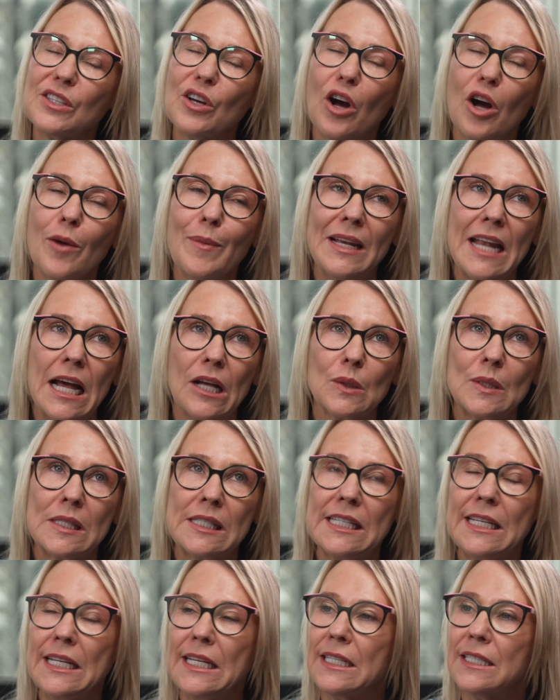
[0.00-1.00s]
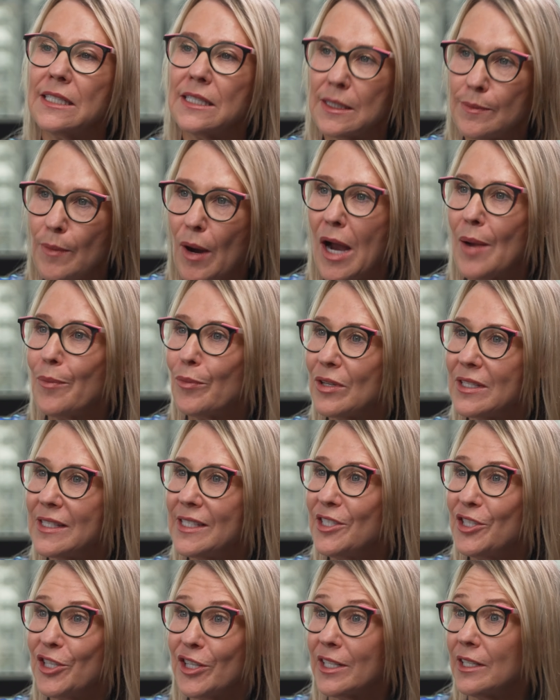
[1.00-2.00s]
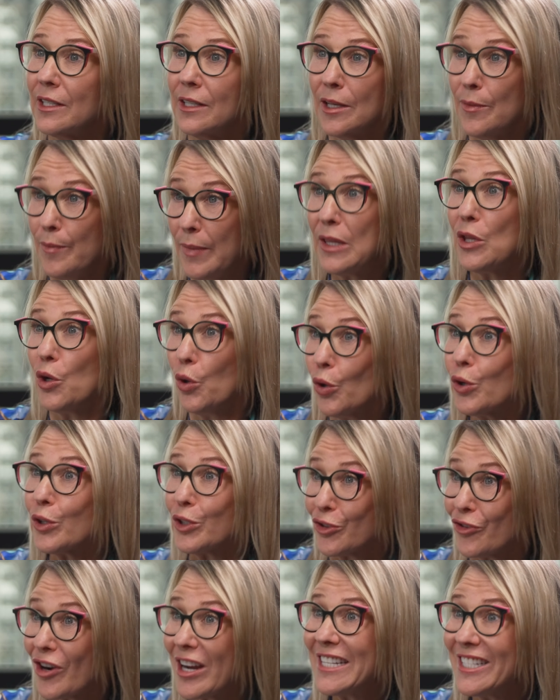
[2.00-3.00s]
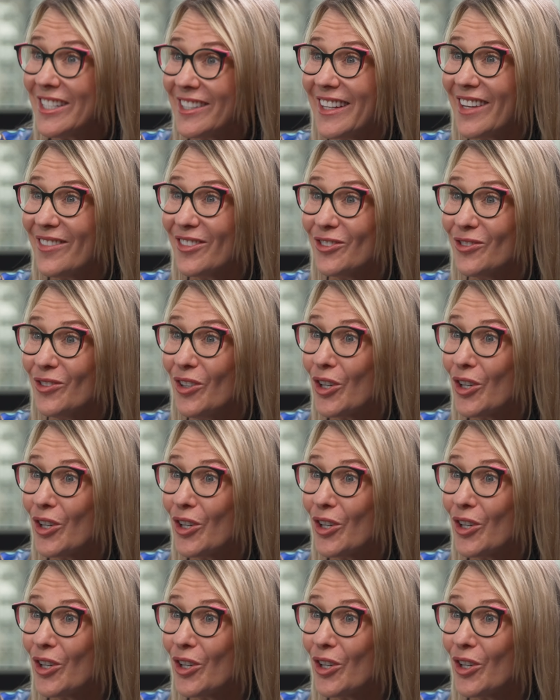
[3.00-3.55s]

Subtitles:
So, I mean, Alcidion's Miya Precision can be the orchestration level